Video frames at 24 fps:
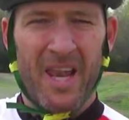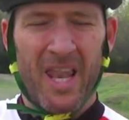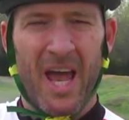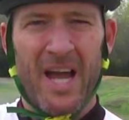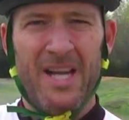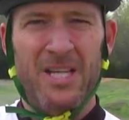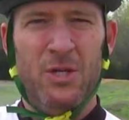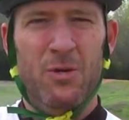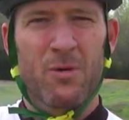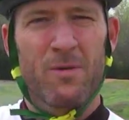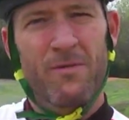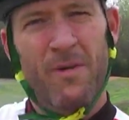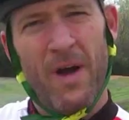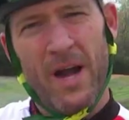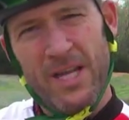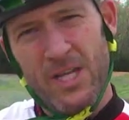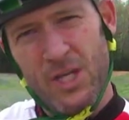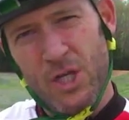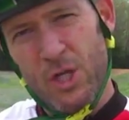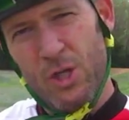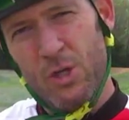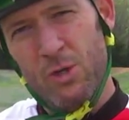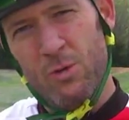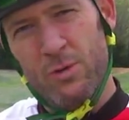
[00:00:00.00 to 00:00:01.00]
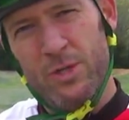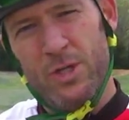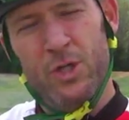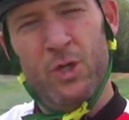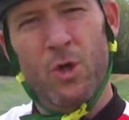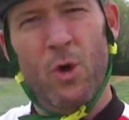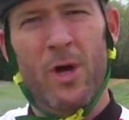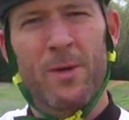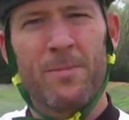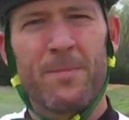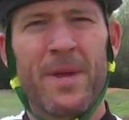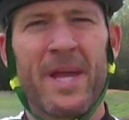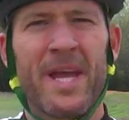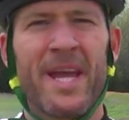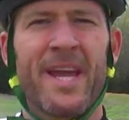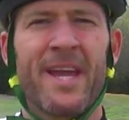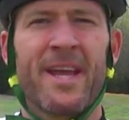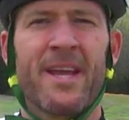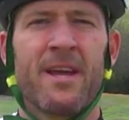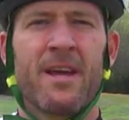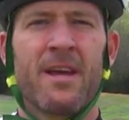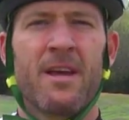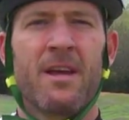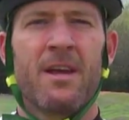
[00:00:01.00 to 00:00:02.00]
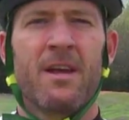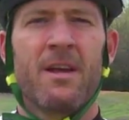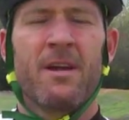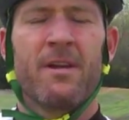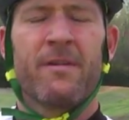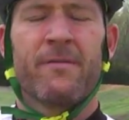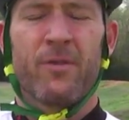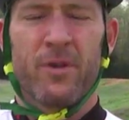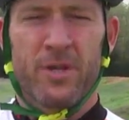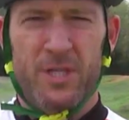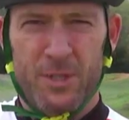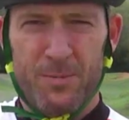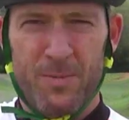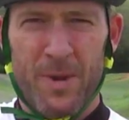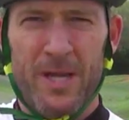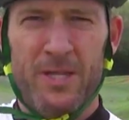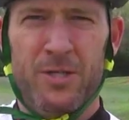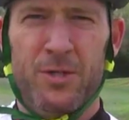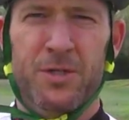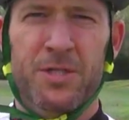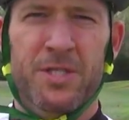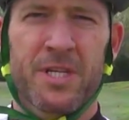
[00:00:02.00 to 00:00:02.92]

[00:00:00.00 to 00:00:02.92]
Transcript: I'd like to invite you to join me for a special